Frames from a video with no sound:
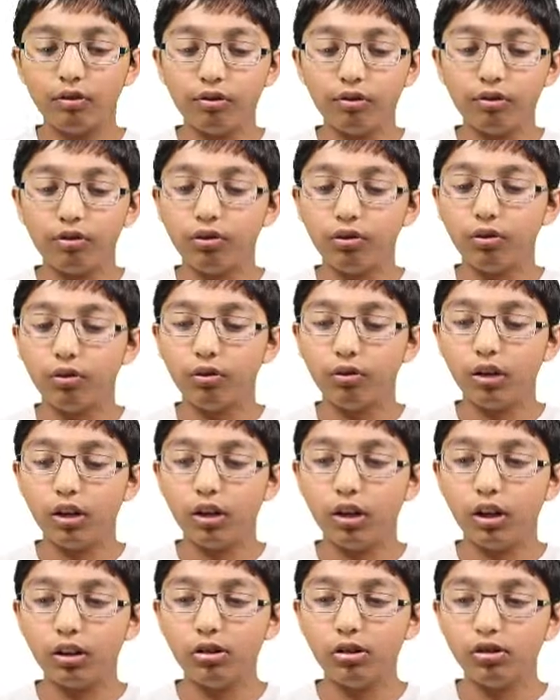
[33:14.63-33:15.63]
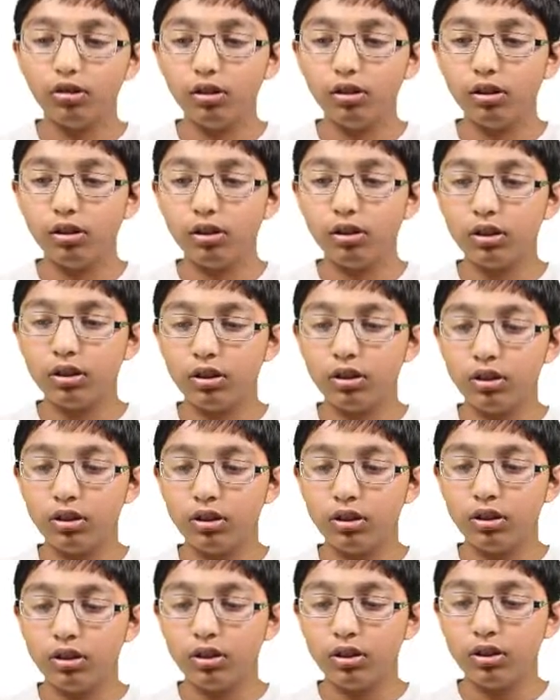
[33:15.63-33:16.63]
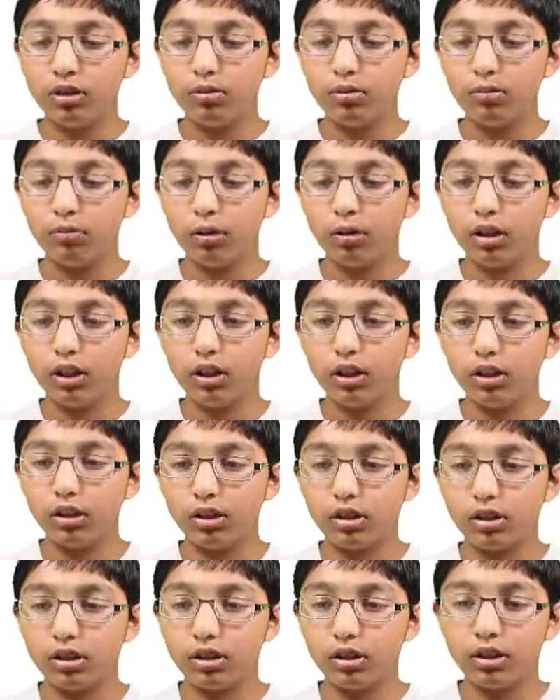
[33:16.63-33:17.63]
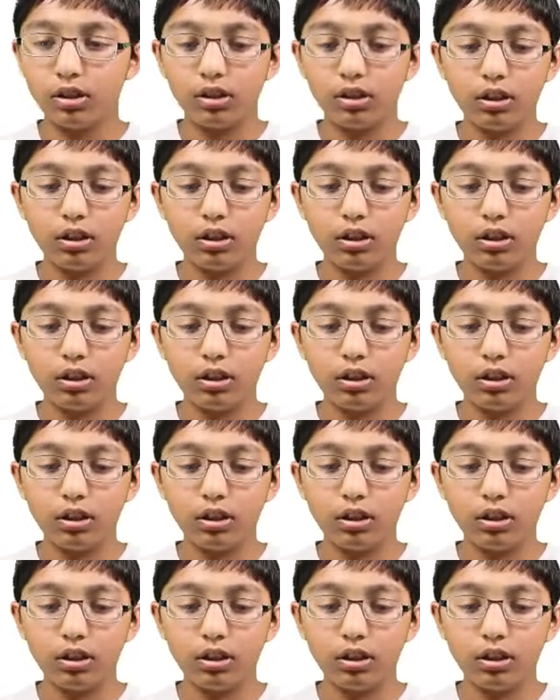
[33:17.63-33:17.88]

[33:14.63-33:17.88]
400 plus